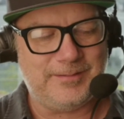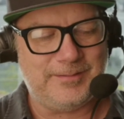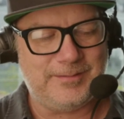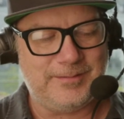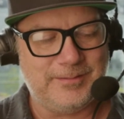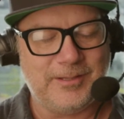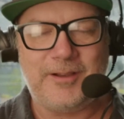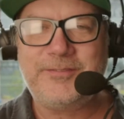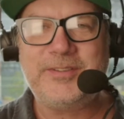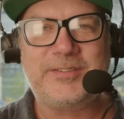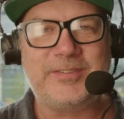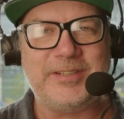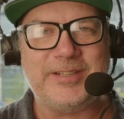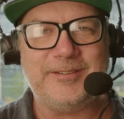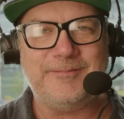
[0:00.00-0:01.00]
Love to
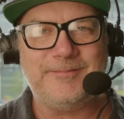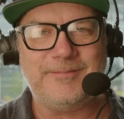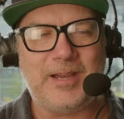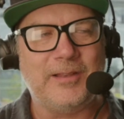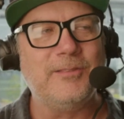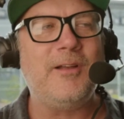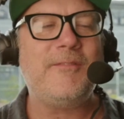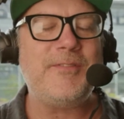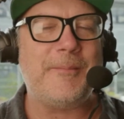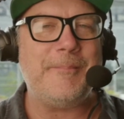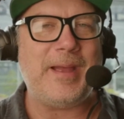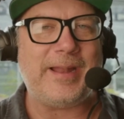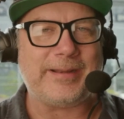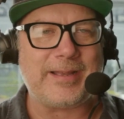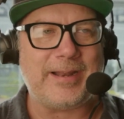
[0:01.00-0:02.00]
see it. I love that
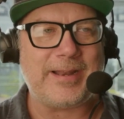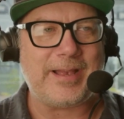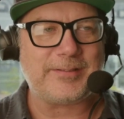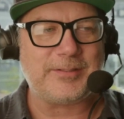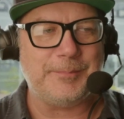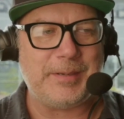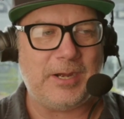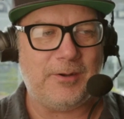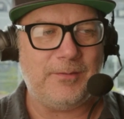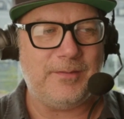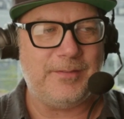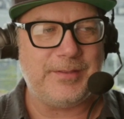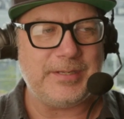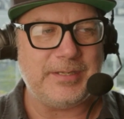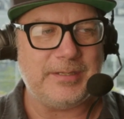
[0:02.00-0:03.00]
Matt got asked about
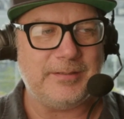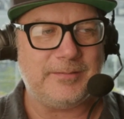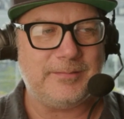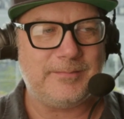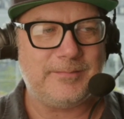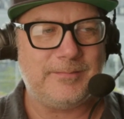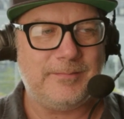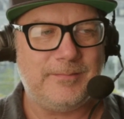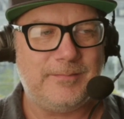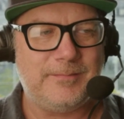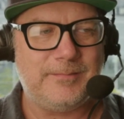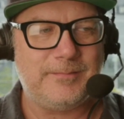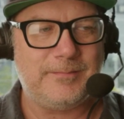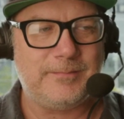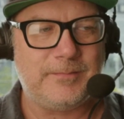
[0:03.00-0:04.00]
the
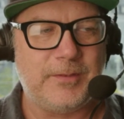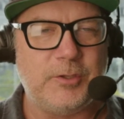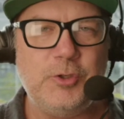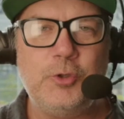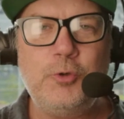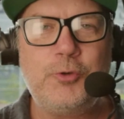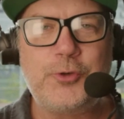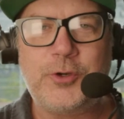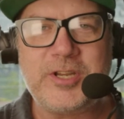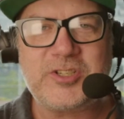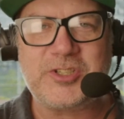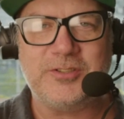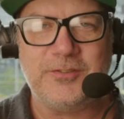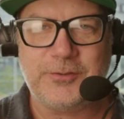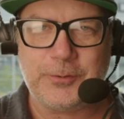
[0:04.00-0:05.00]
new
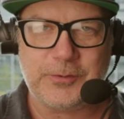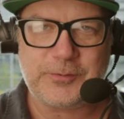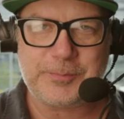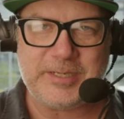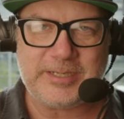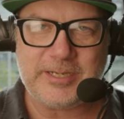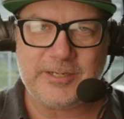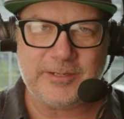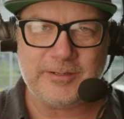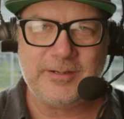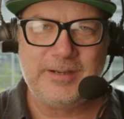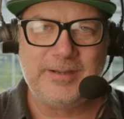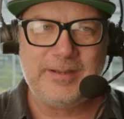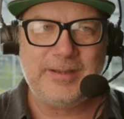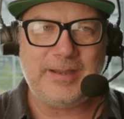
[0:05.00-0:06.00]
tradition, so to speak, here
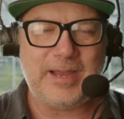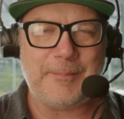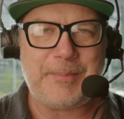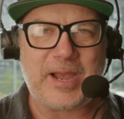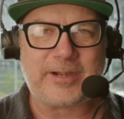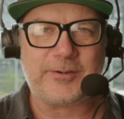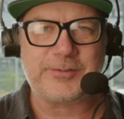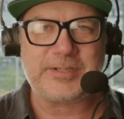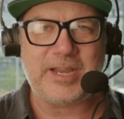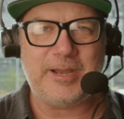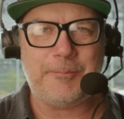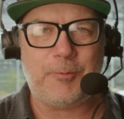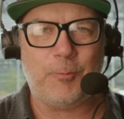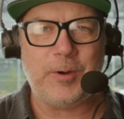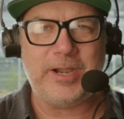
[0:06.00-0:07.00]
at Packers
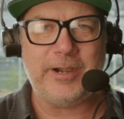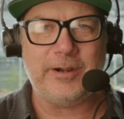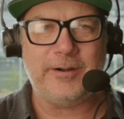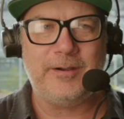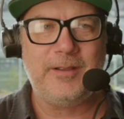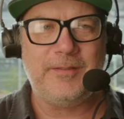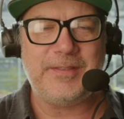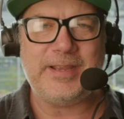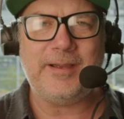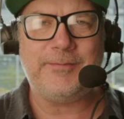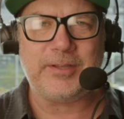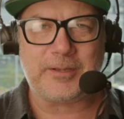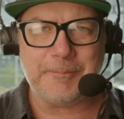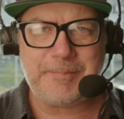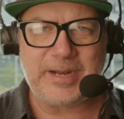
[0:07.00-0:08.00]
camp, where they have
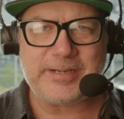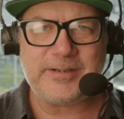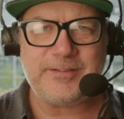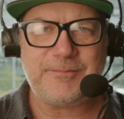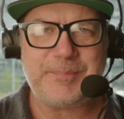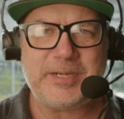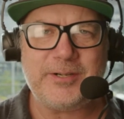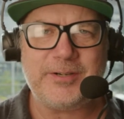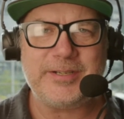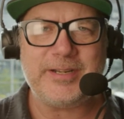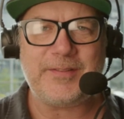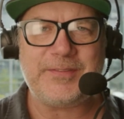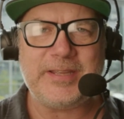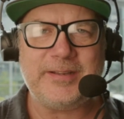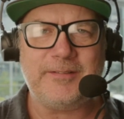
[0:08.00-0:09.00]
the competitive period
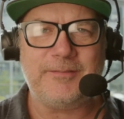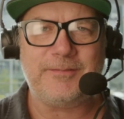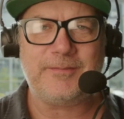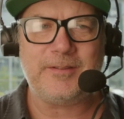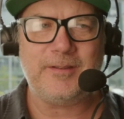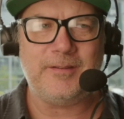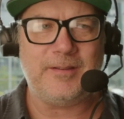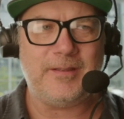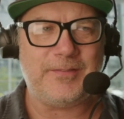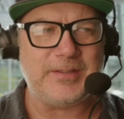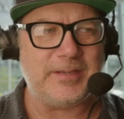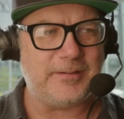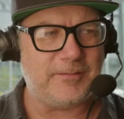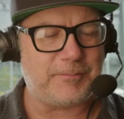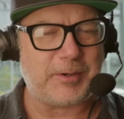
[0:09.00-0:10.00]
at the
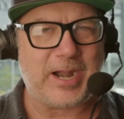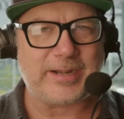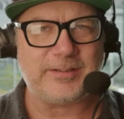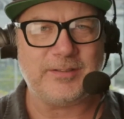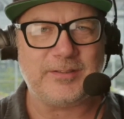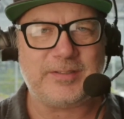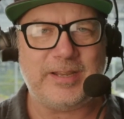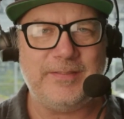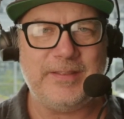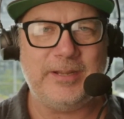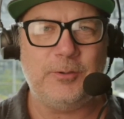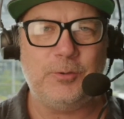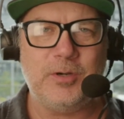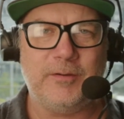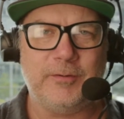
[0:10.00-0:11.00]
end of practice, and then
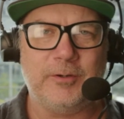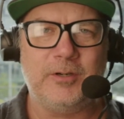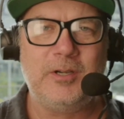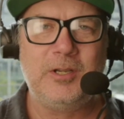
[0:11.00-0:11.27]
whoever